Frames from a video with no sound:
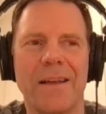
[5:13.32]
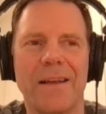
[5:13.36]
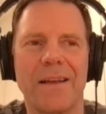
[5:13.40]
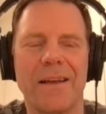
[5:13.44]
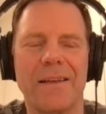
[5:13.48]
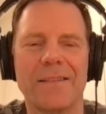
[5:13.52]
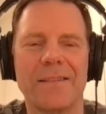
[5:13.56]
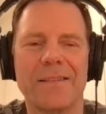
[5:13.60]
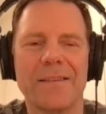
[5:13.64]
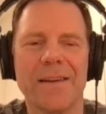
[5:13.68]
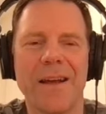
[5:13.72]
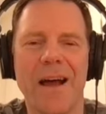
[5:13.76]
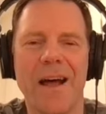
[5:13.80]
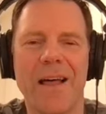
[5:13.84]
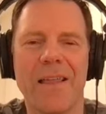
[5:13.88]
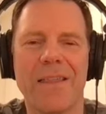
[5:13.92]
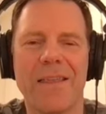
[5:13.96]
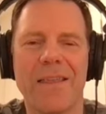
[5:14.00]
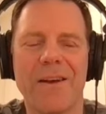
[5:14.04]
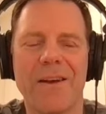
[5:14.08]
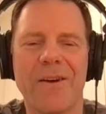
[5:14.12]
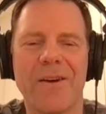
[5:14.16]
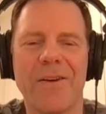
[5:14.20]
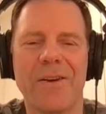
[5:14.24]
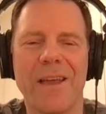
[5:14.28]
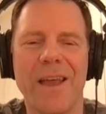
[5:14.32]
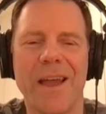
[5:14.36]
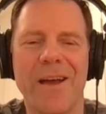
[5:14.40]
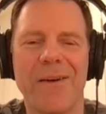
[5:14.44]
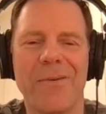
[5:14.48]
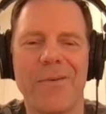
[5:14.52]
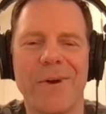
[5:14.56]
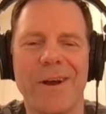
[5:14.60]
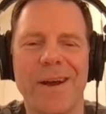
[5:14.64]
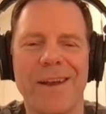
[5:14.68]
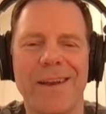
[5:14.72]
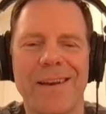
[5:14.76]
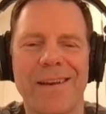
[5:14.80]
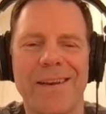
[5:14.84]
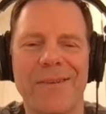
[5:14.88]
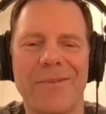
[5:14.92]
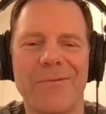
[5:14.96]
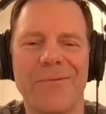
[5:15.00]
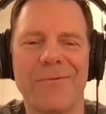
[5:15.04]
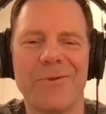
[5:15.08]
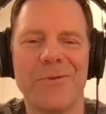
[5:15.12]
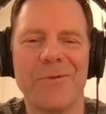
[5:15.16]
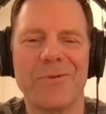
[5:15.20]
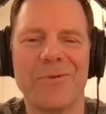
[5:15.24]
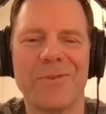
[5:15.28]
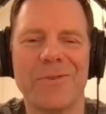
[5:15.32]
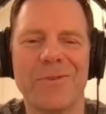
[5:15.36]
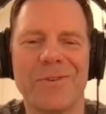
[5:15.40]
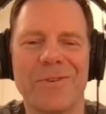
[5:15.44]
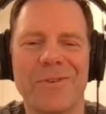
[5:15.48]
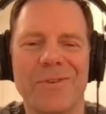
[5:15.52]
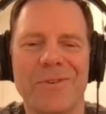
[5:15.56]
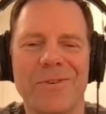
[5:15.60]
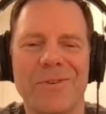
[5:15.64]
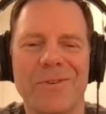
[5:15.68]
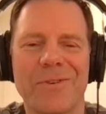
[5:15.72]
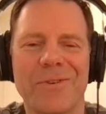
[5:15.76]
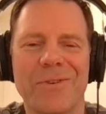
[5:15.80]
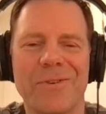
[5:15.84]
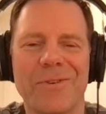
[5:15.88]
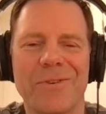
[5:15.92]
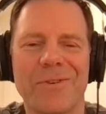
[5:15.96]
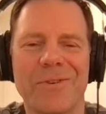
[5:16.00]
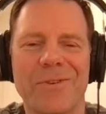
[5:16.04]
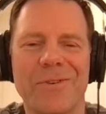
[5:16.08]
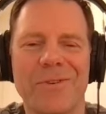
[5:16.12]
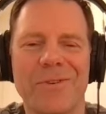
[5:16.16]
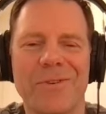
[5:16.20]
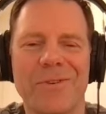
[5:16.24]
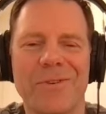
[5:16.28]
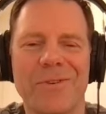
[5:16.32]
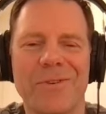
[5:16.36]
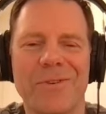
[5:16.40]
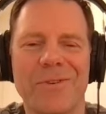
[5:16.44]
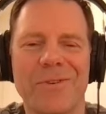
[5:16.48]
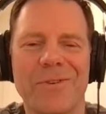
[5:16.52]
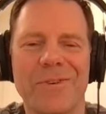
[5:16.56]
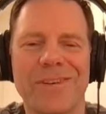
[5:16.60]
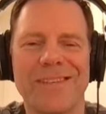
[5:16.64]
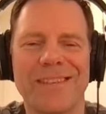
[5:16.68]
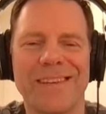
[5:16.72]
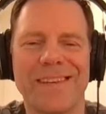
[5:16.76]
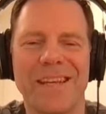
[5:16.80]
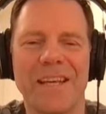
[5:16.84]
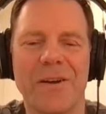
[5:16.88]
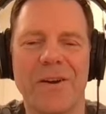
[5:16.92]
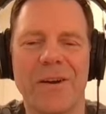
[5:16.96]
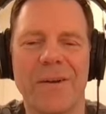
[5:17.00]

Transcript: it's not there yet right the future isn't here